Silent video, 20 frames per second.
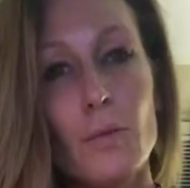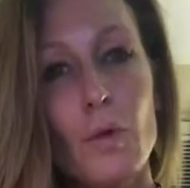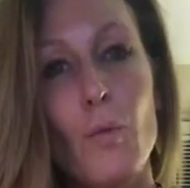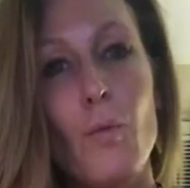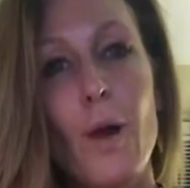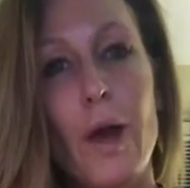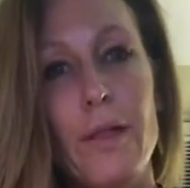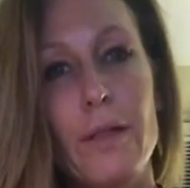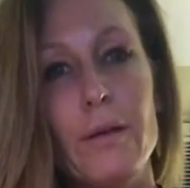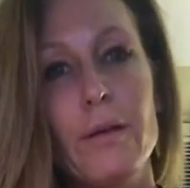
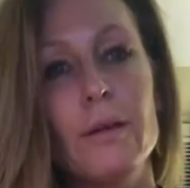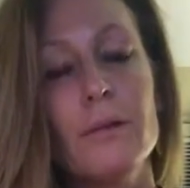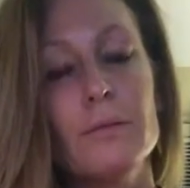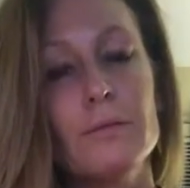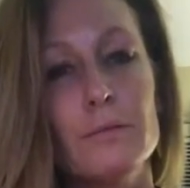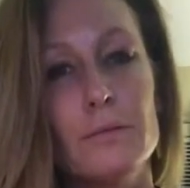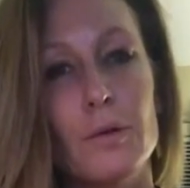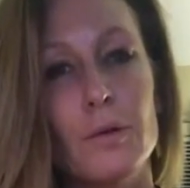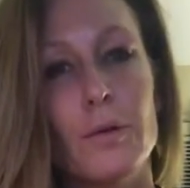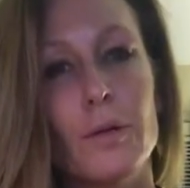weather
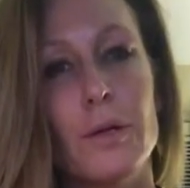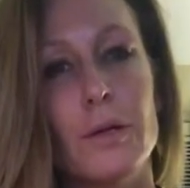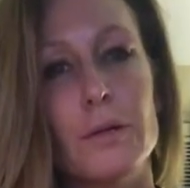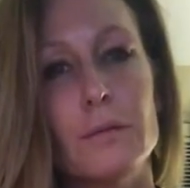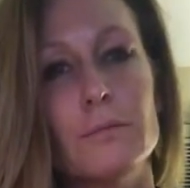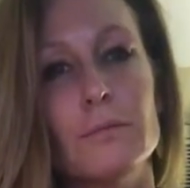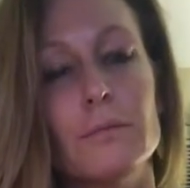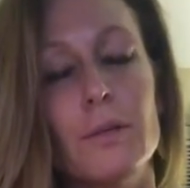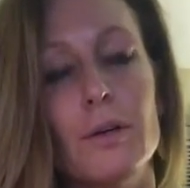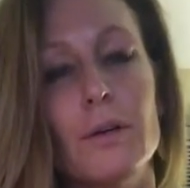
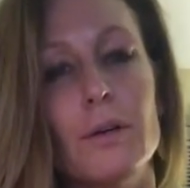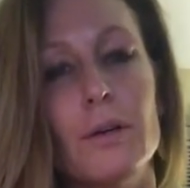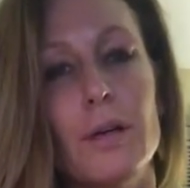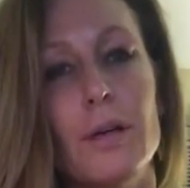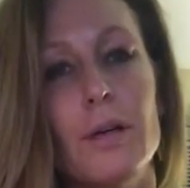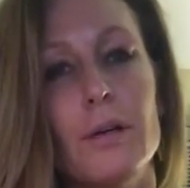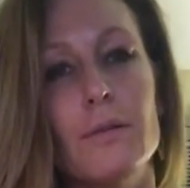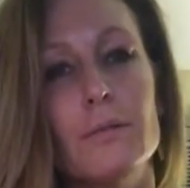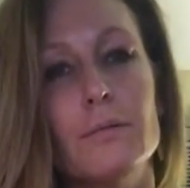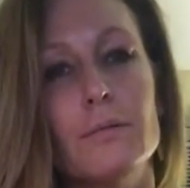or,
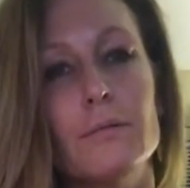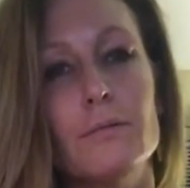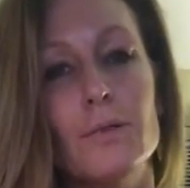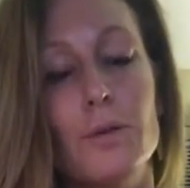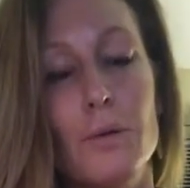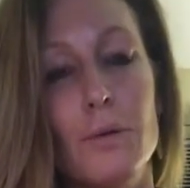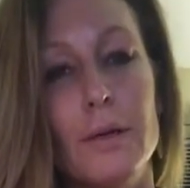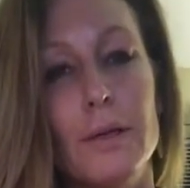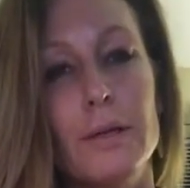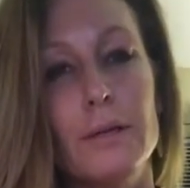you know,
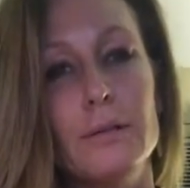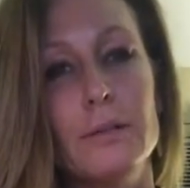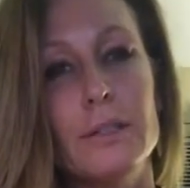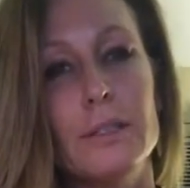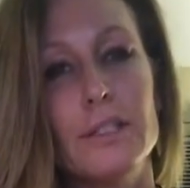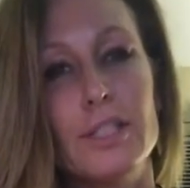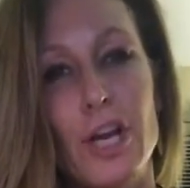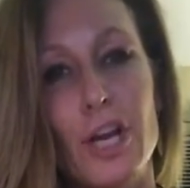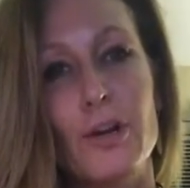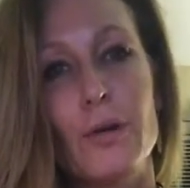ruin,
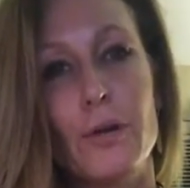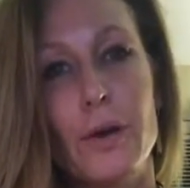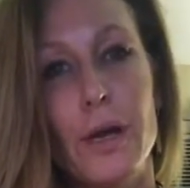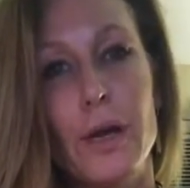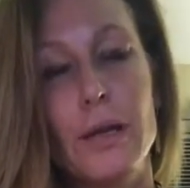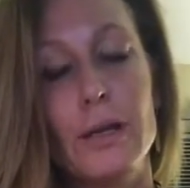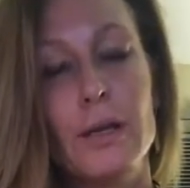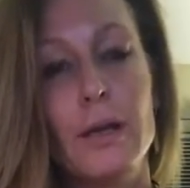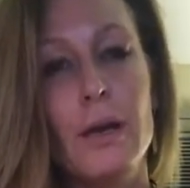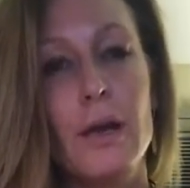
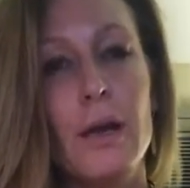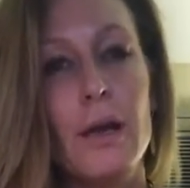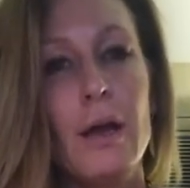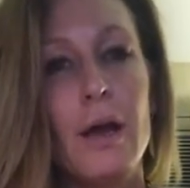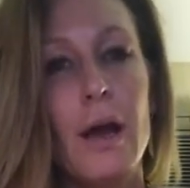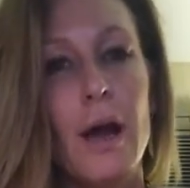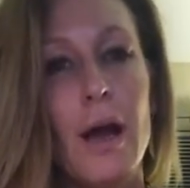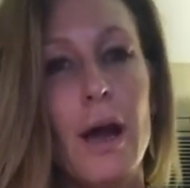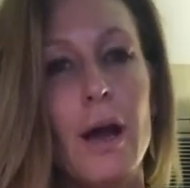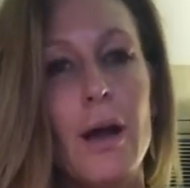degenerate
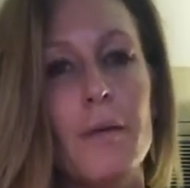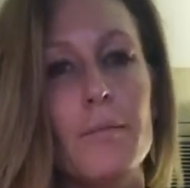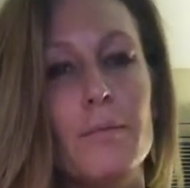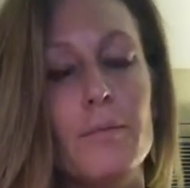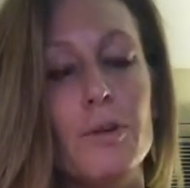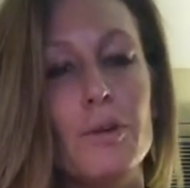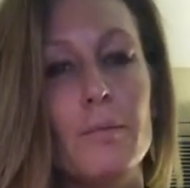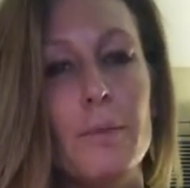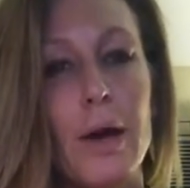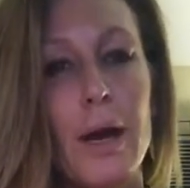
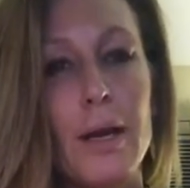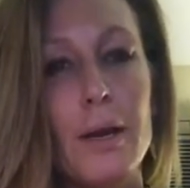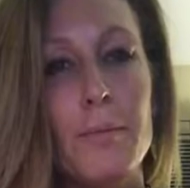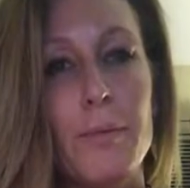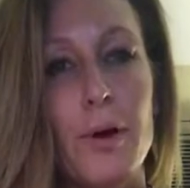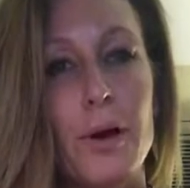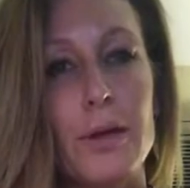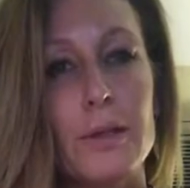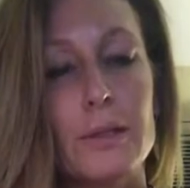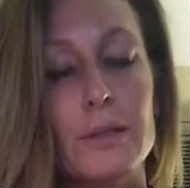your body
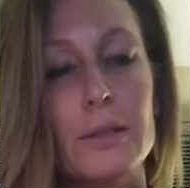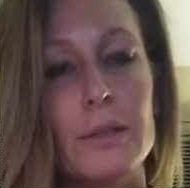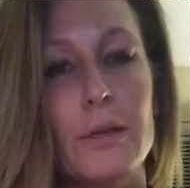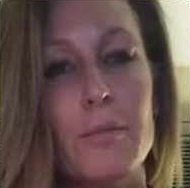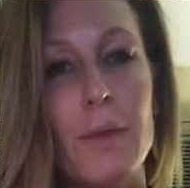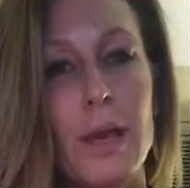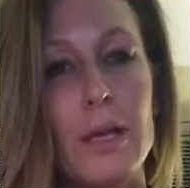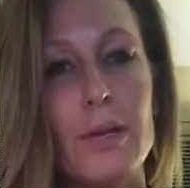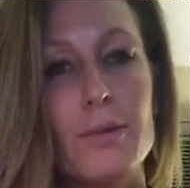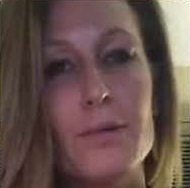parts
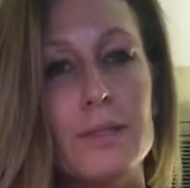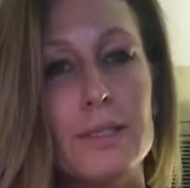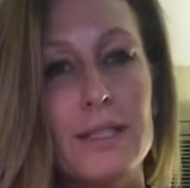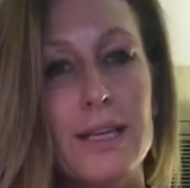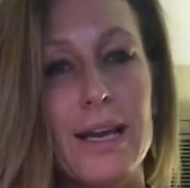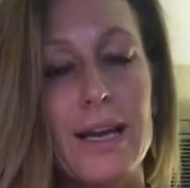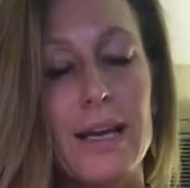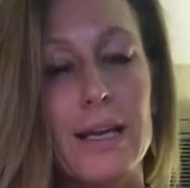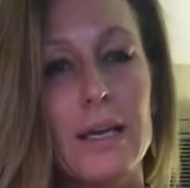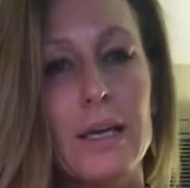and make you
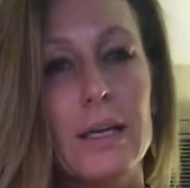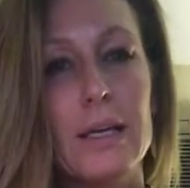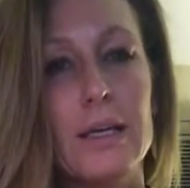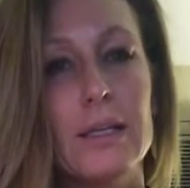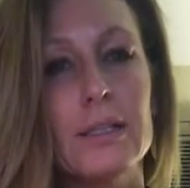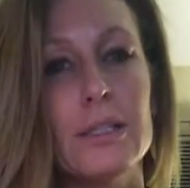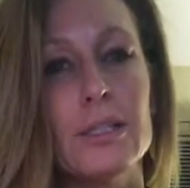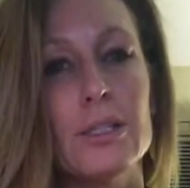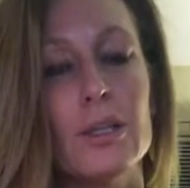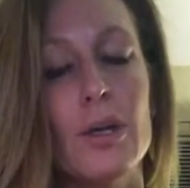sick.
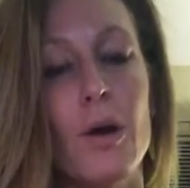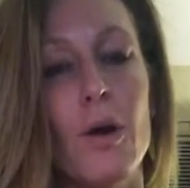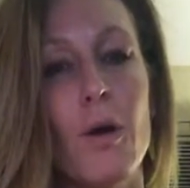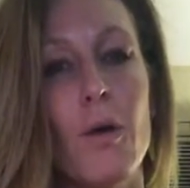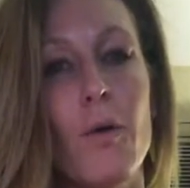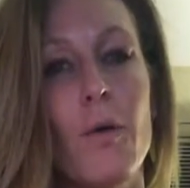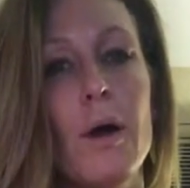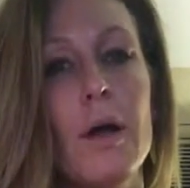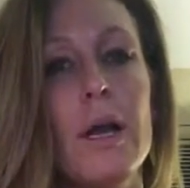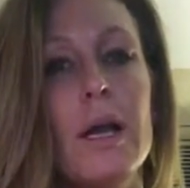
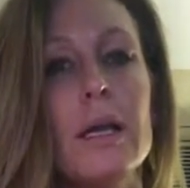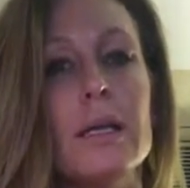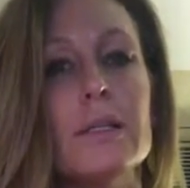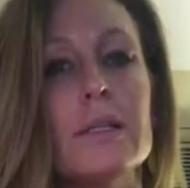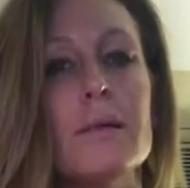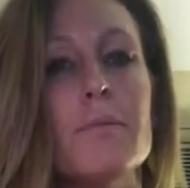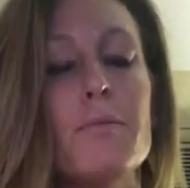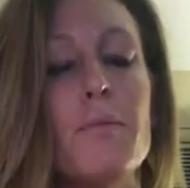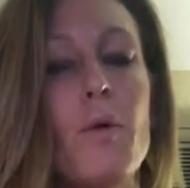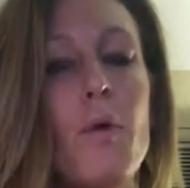So
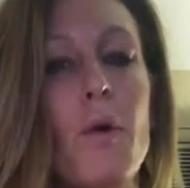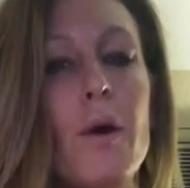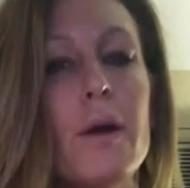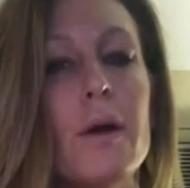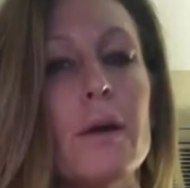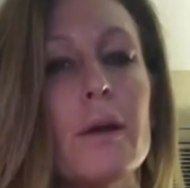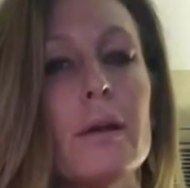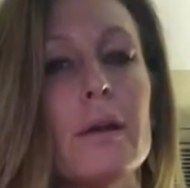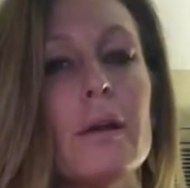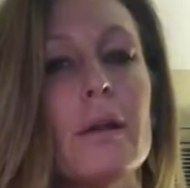it's
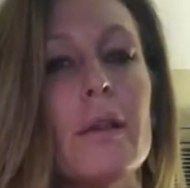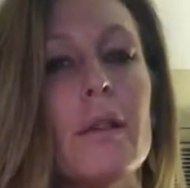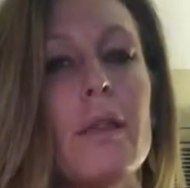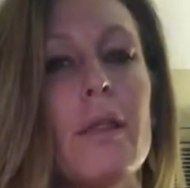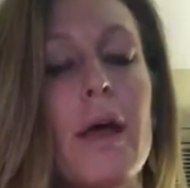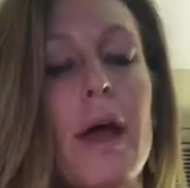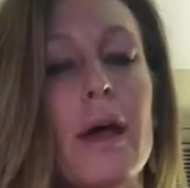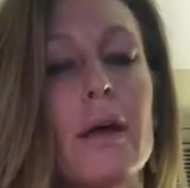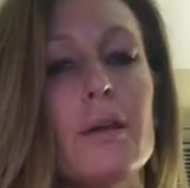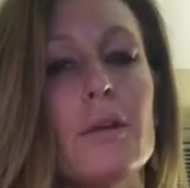important
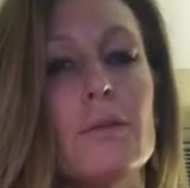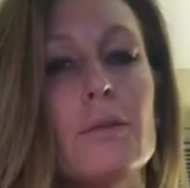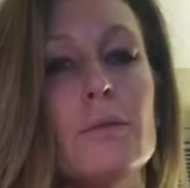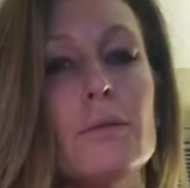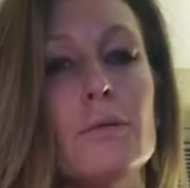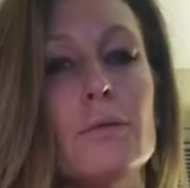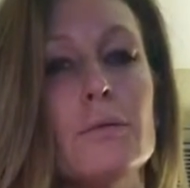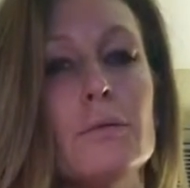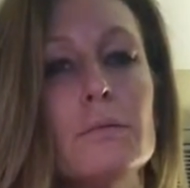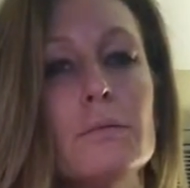that
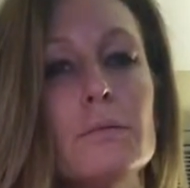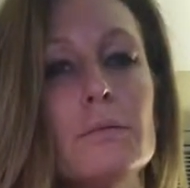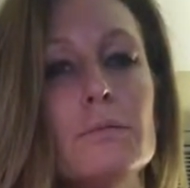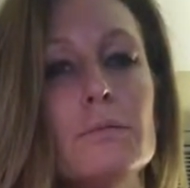you